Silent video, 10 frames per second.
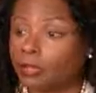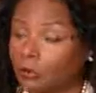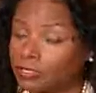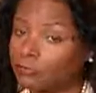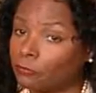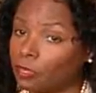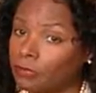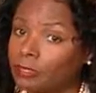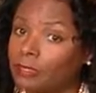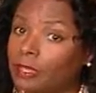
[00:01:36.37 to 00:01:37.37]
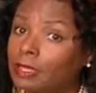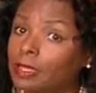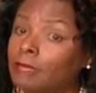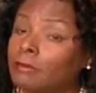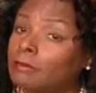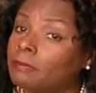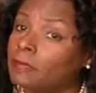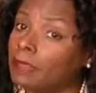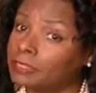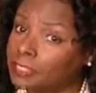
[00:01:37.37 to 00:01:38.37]
Aggressive women
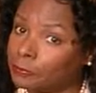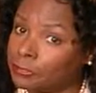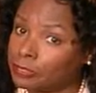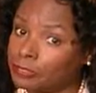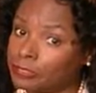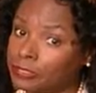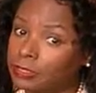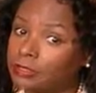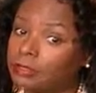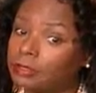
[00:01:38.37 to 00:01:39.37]
are typically